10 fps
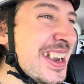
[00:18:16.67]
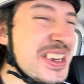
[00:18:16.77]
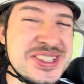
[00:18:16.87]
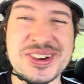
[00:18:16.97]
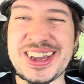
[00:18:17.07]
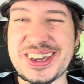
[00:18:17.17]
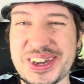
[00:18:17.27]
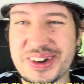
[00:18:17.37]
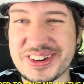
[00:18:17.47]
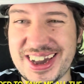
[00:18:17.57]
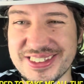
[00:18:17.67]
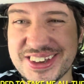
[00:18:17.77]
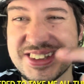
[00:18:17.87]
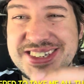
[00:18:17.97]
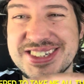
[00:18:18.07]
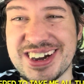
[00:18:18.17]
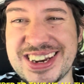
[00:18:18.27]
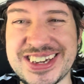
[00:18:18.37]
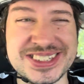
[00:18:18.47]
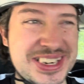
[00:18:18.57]
So I can go down the other
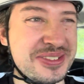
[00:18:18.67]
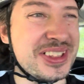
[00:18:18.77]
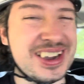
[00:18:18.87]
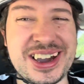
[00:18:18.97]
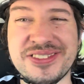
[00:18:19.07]
side easily without